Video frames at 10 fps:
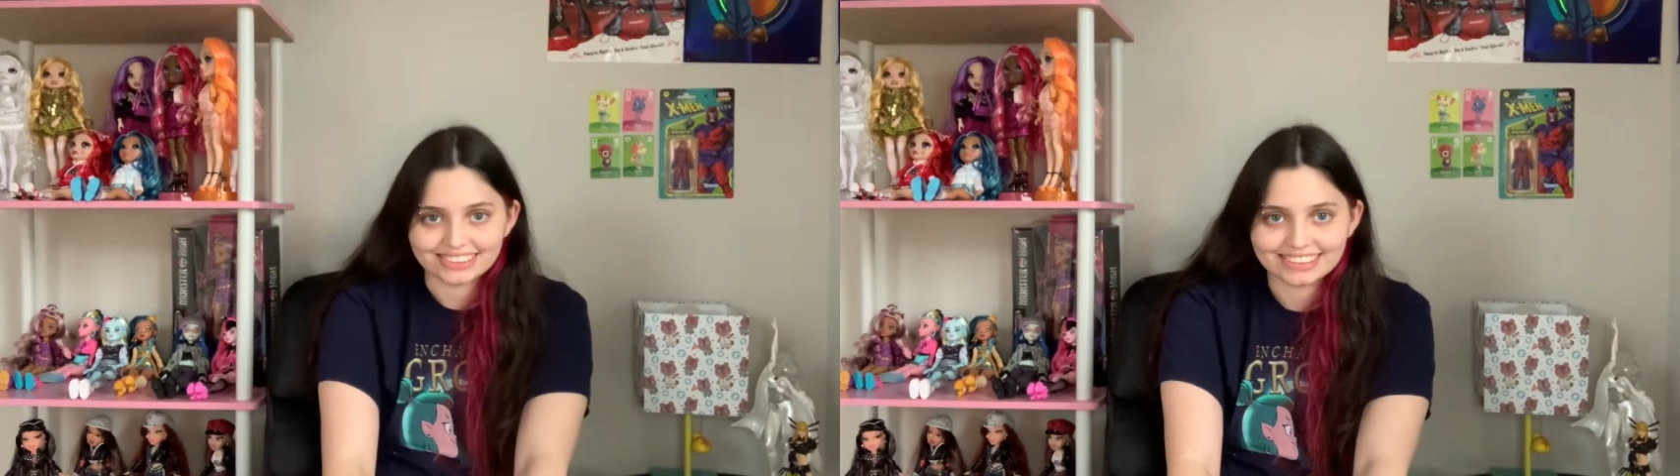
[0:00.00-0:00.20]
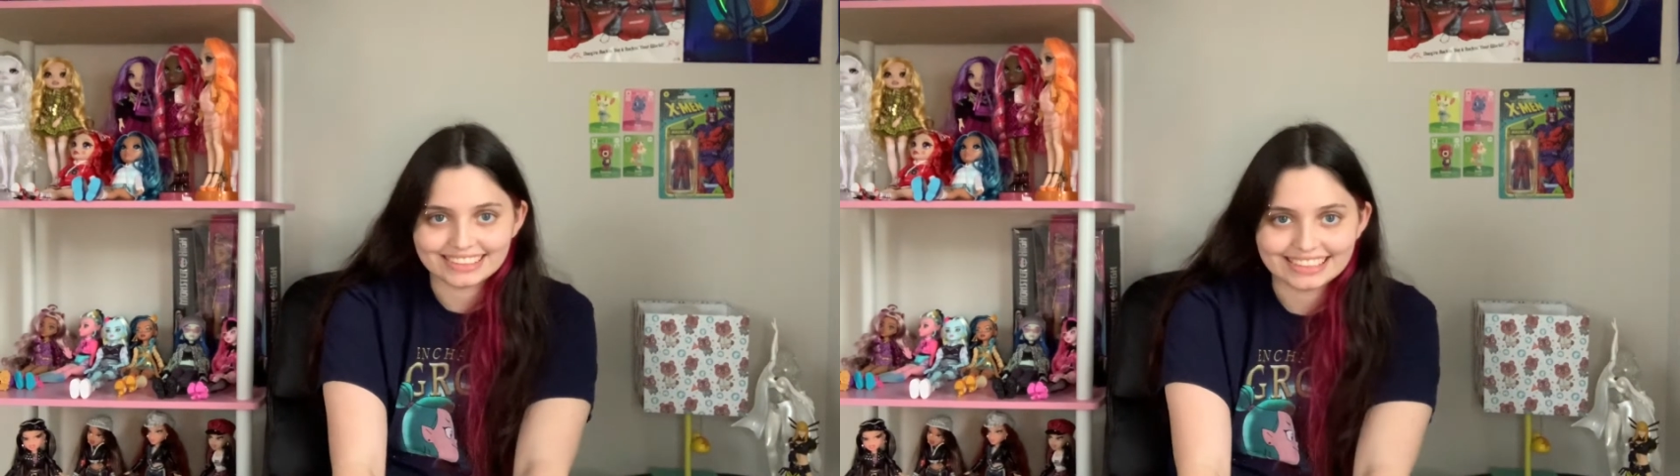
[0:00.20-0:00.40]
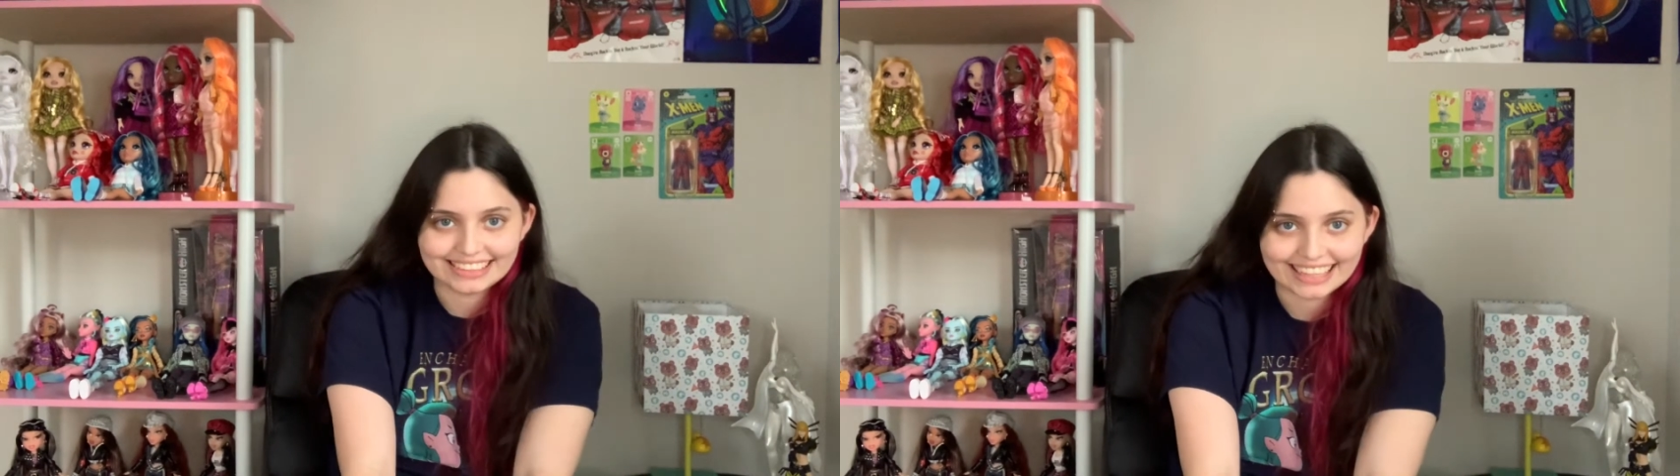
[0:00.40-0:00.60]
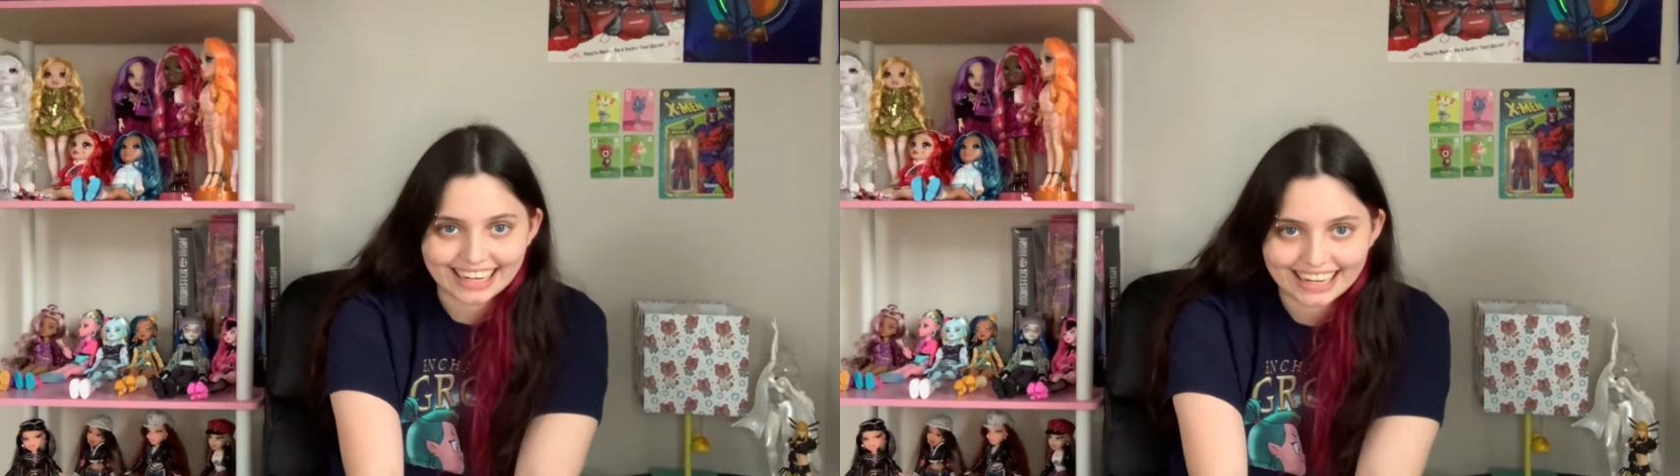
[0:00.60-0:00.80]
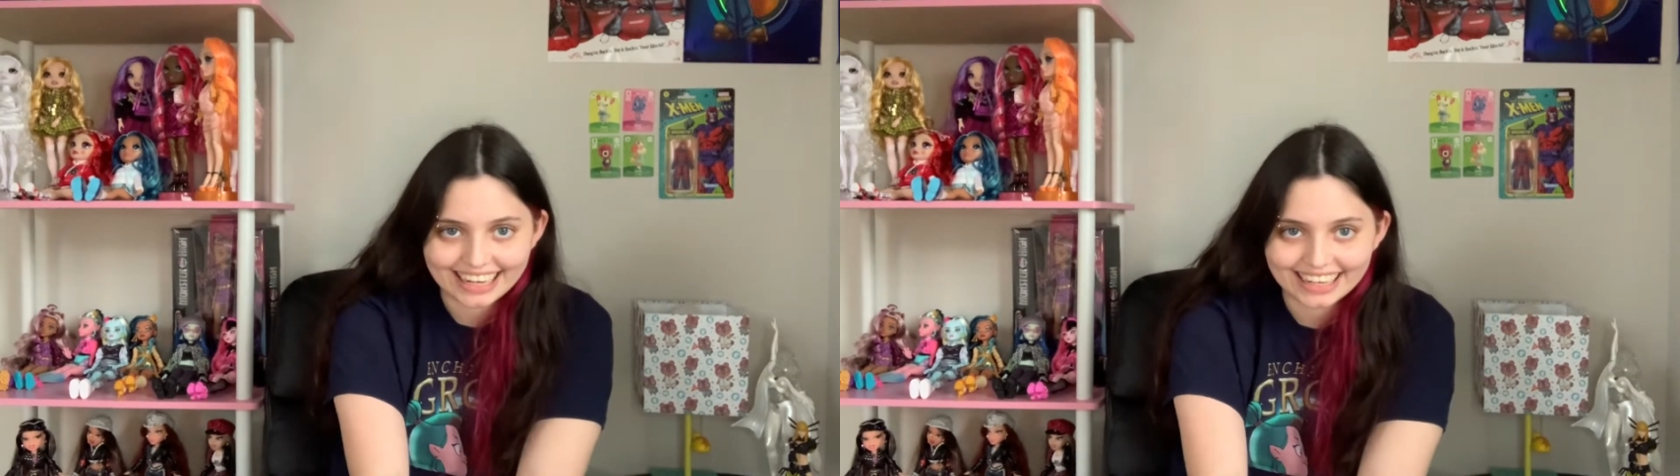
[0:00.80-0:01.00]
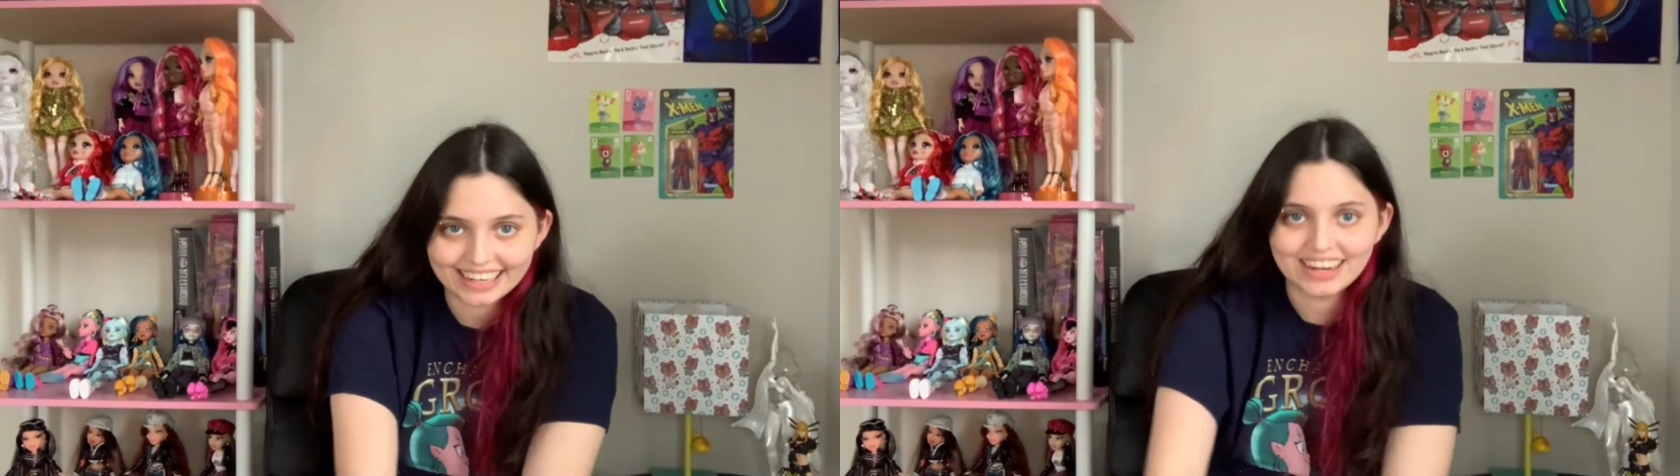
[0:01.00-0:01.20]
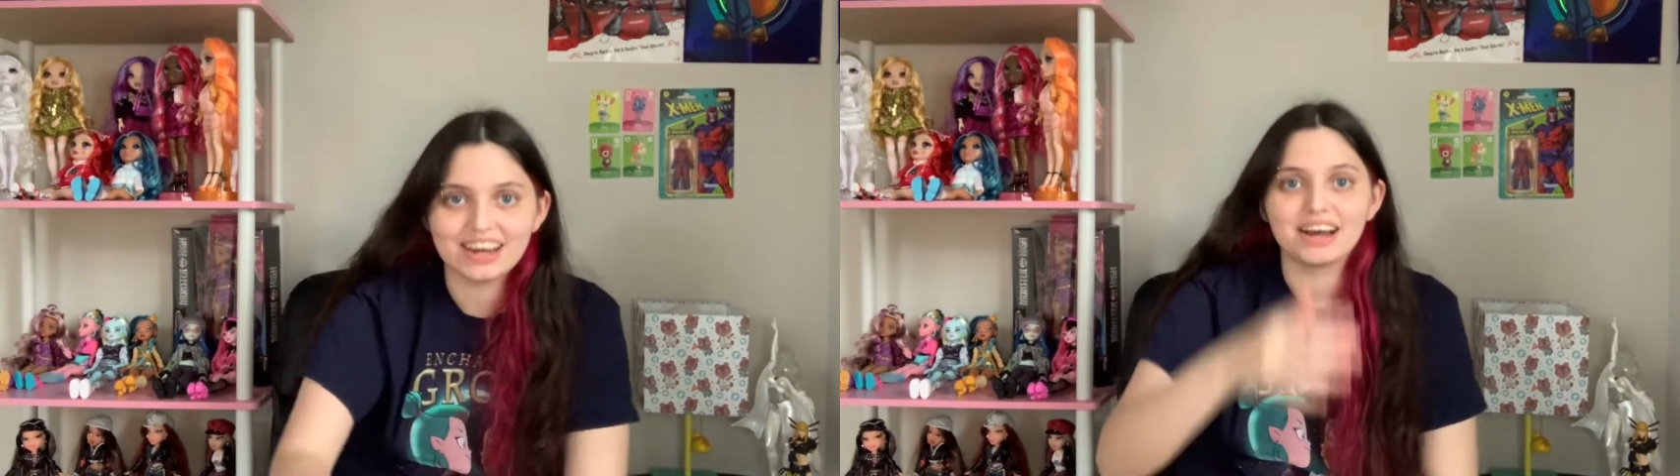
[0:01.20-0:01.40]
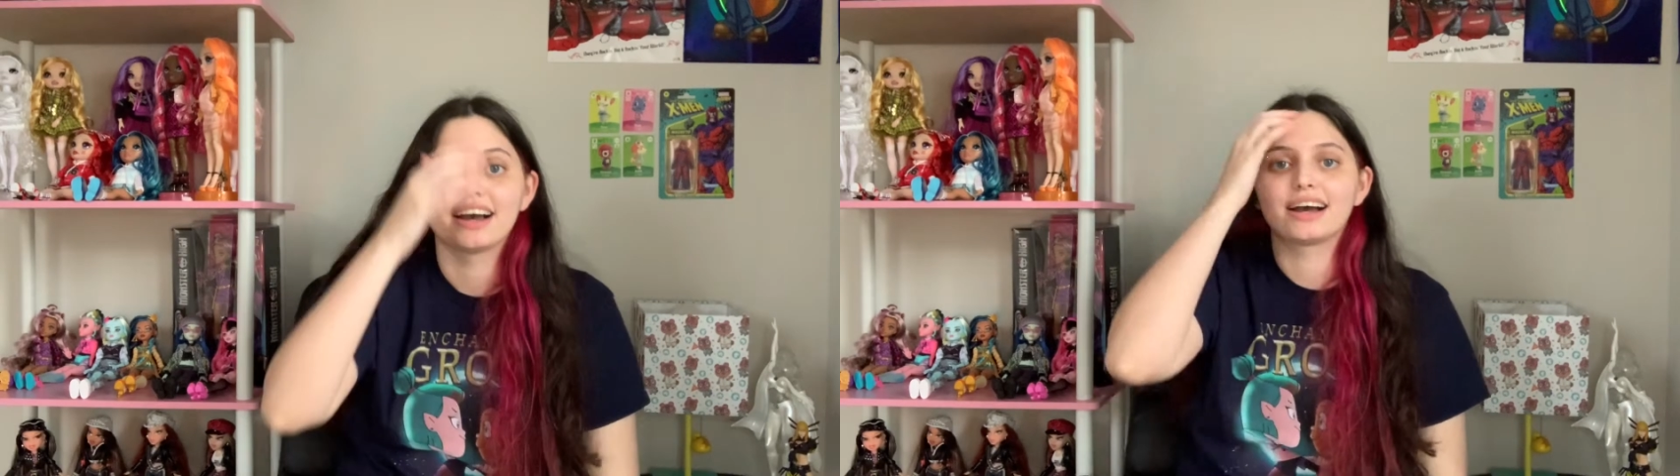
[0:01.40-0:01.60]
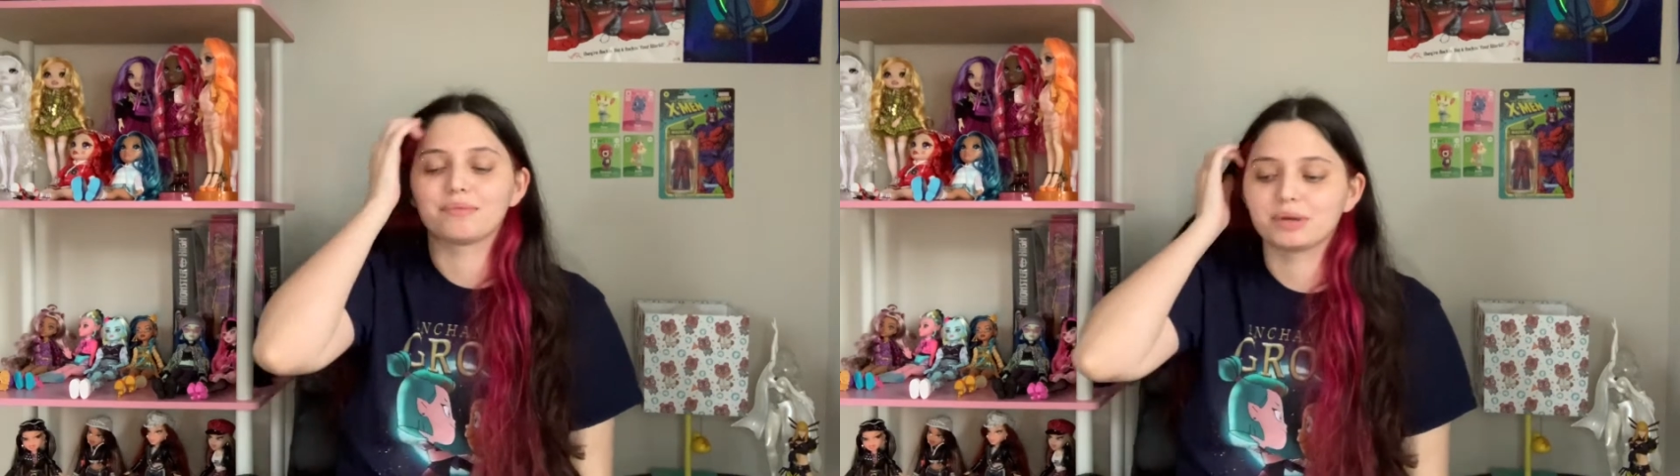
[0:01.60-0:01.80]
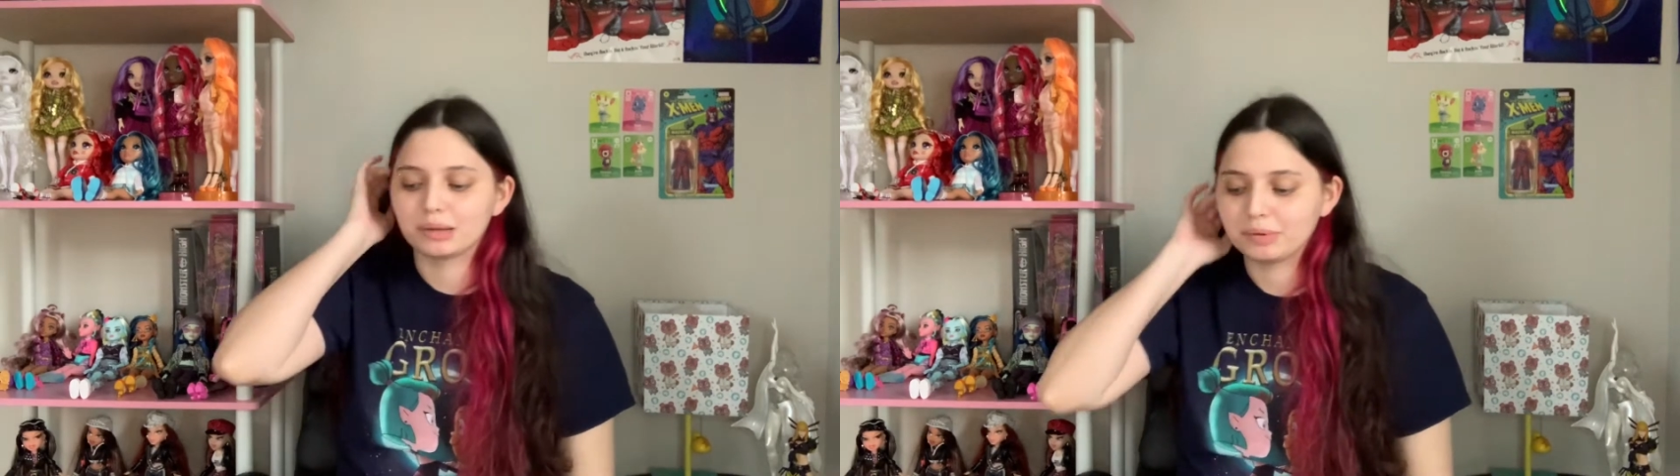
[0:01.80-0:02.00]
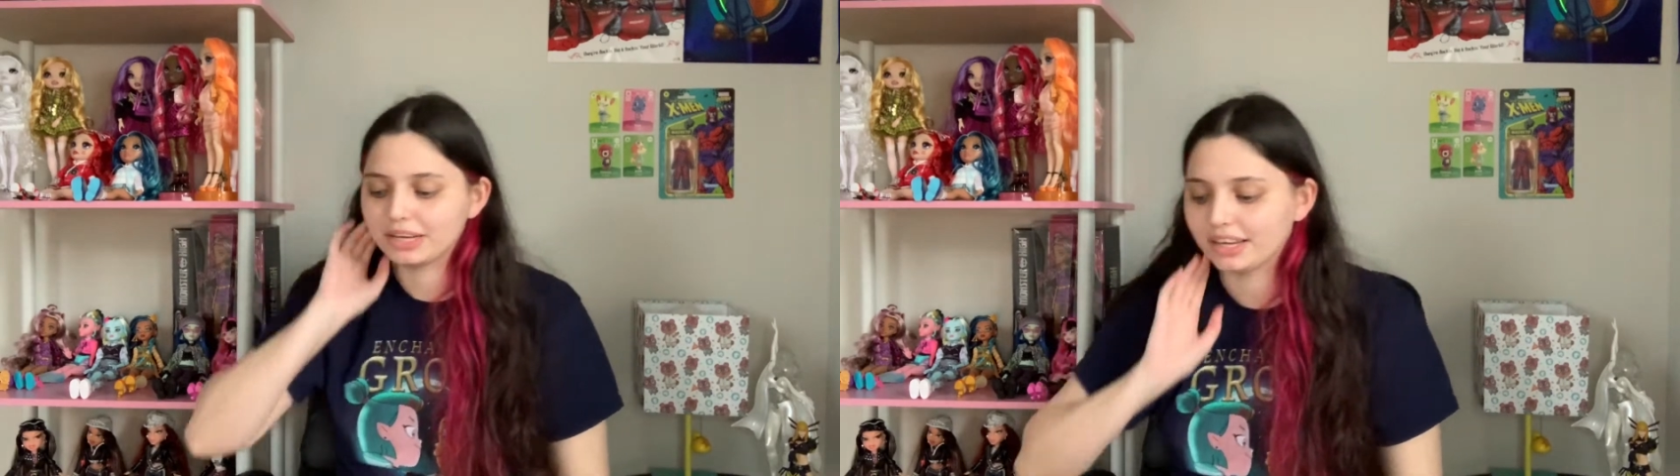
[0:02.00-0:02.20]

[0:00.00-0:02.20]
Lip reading: Today I'm going to be